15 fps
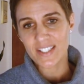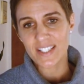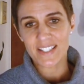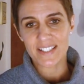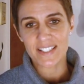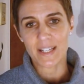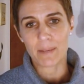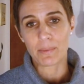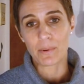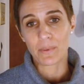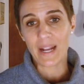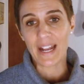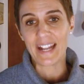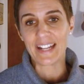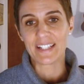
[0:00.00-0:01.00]
just need to step
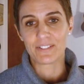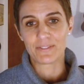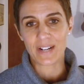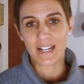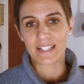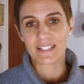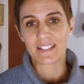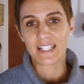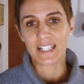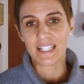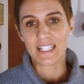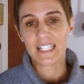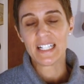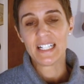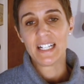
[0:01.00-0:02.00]
away and
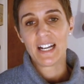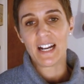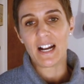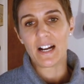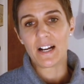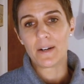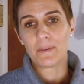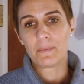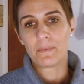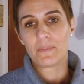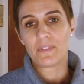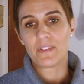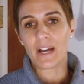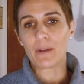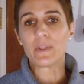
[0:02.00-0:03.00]
regulate um,
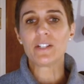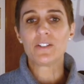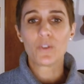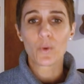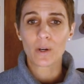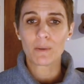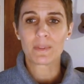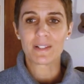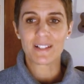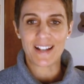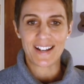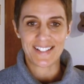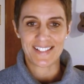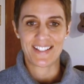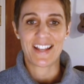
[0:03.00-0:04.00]
that we
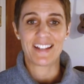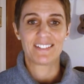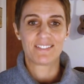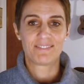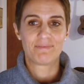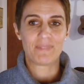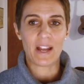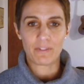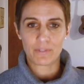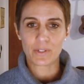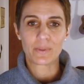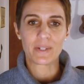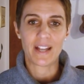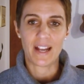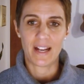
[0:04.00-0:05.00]
normalize that
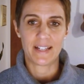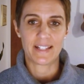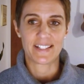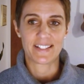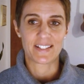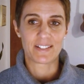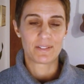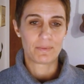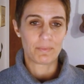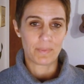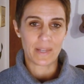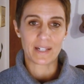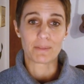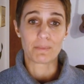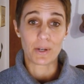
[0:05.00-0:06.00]
everyone has
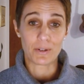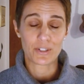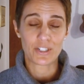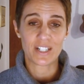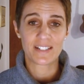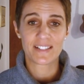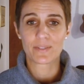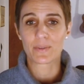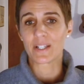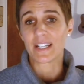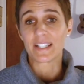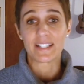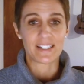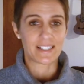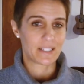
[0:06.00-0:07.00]
big emotions. We're
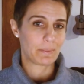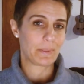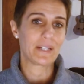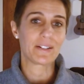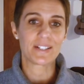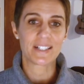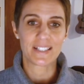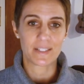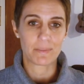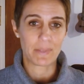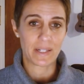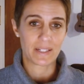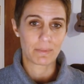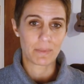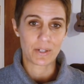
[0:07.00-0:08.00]
going to experience
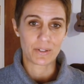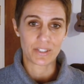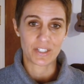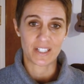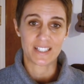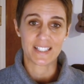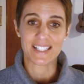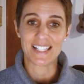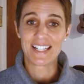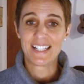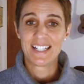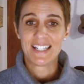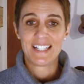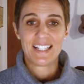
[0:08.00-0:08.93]
big emotions